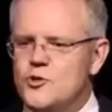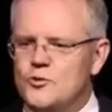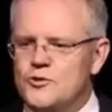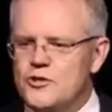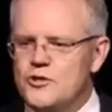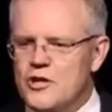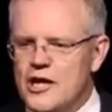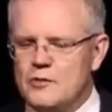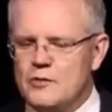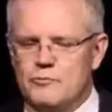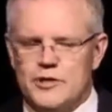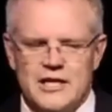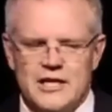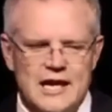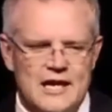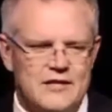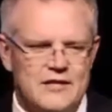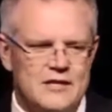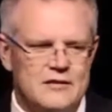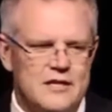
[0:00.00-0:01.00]
all tonight, we
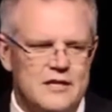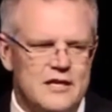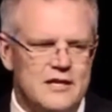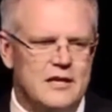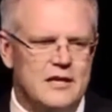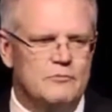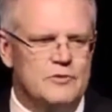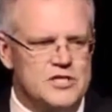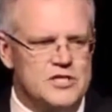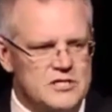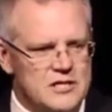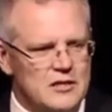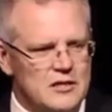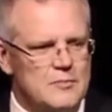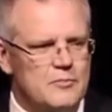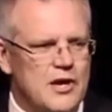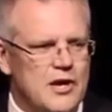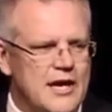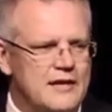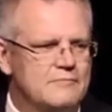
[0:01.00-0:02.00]
gather and we
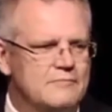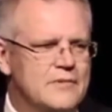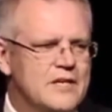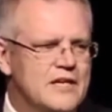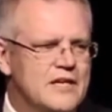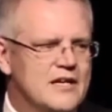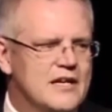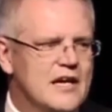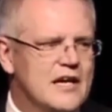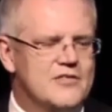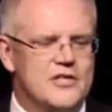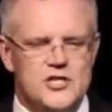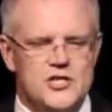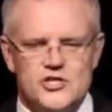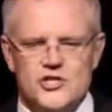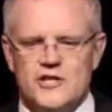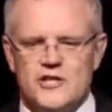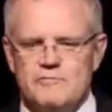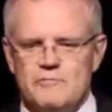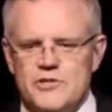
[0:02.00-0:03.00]
celebrate the
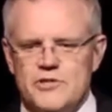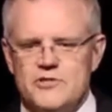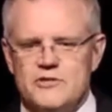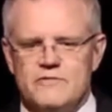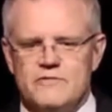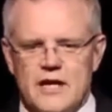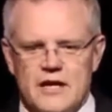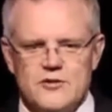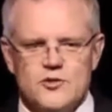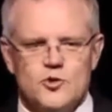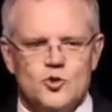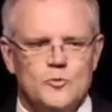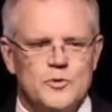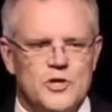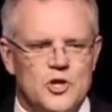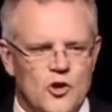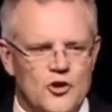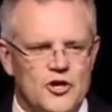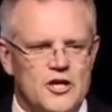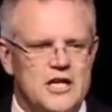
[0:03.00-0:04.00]
achievements of those who will
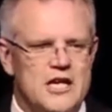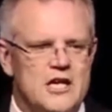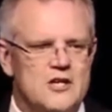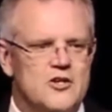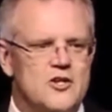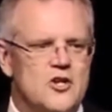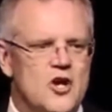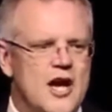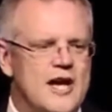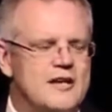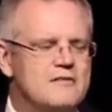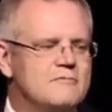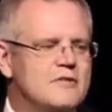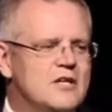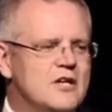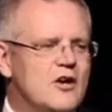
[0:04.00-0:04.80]
be honoured here tonight.